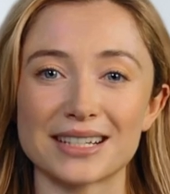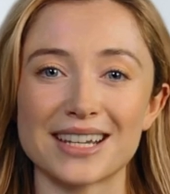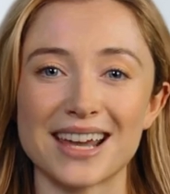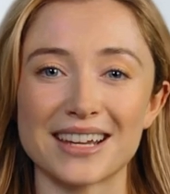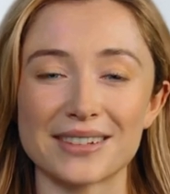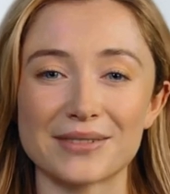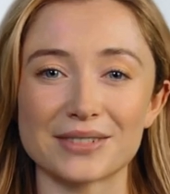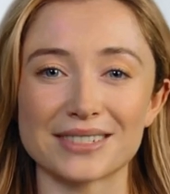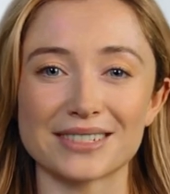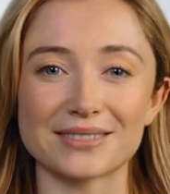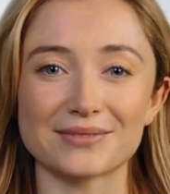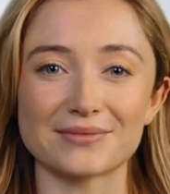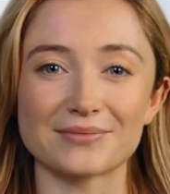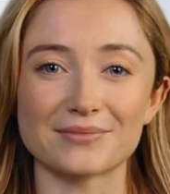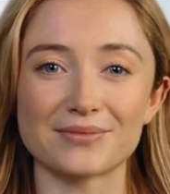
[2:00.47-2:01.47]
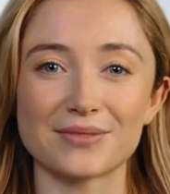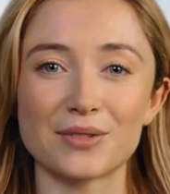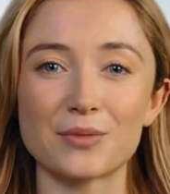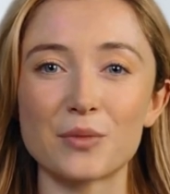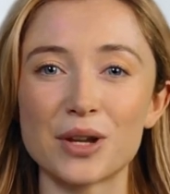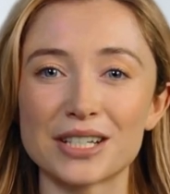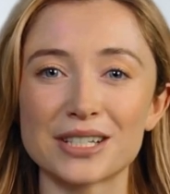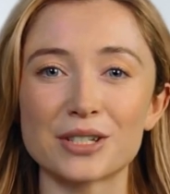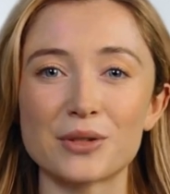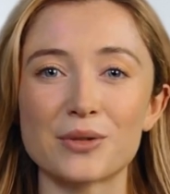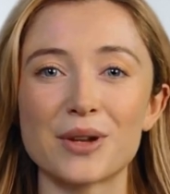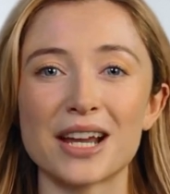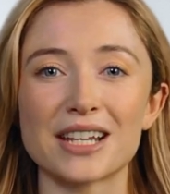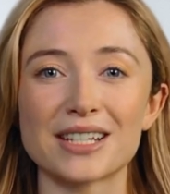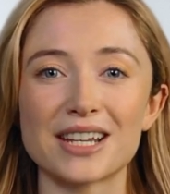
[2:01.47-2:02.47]
settings. What you knew
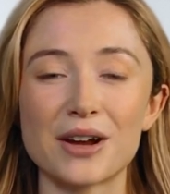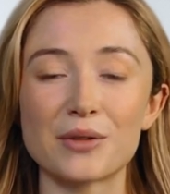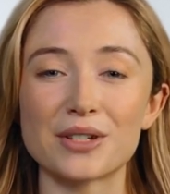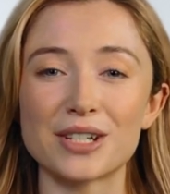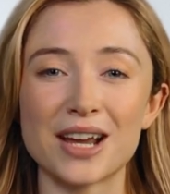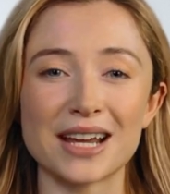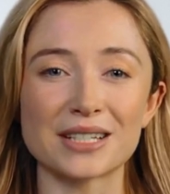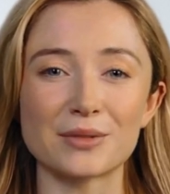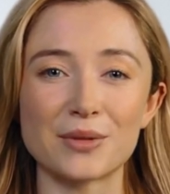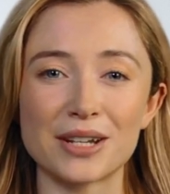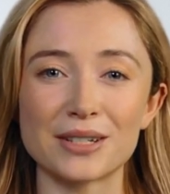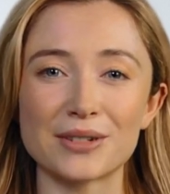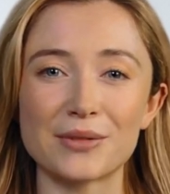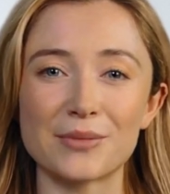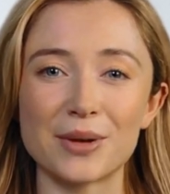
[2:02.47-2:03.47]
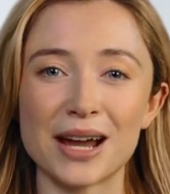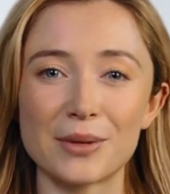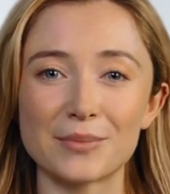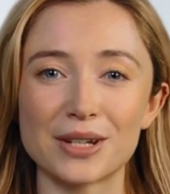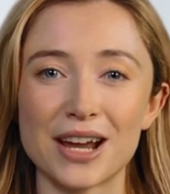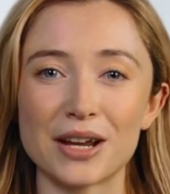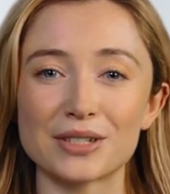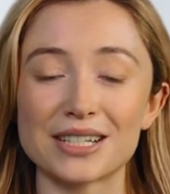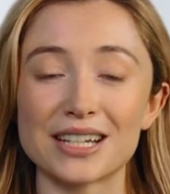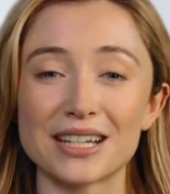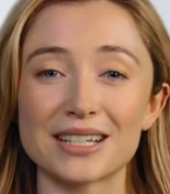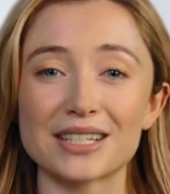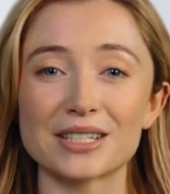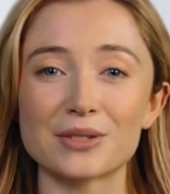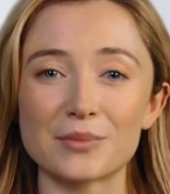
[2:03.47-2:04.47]
about your network last month might be
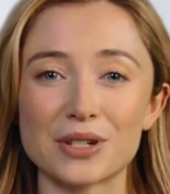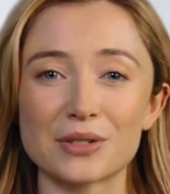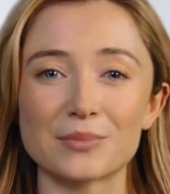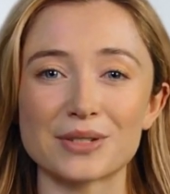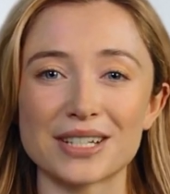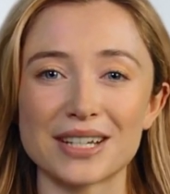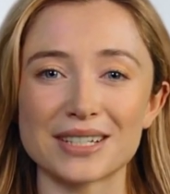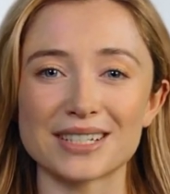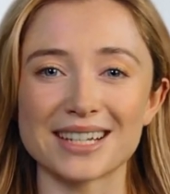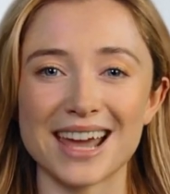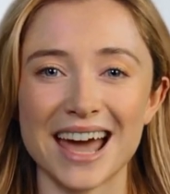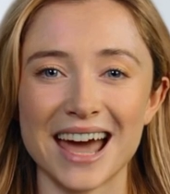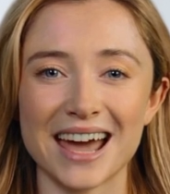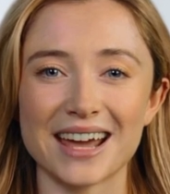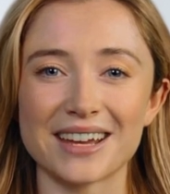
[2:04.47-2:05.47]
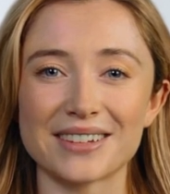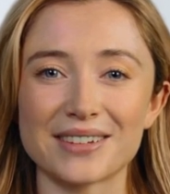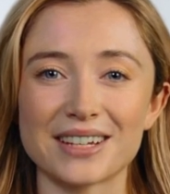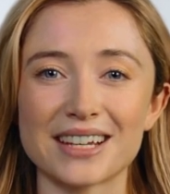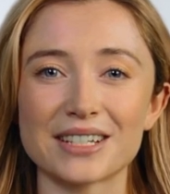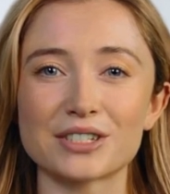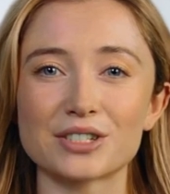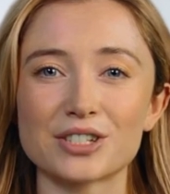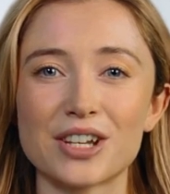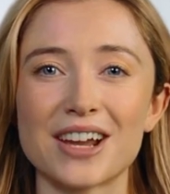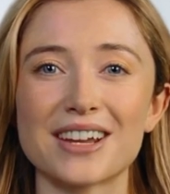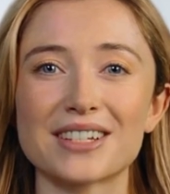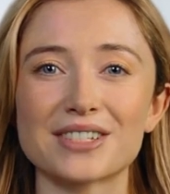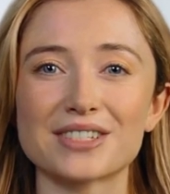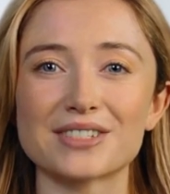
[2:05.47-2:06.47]
outdated this month because, hey, things
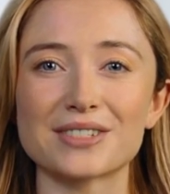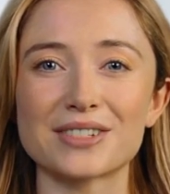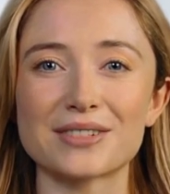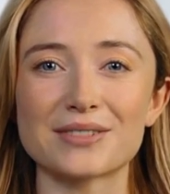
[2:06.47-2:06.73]
change.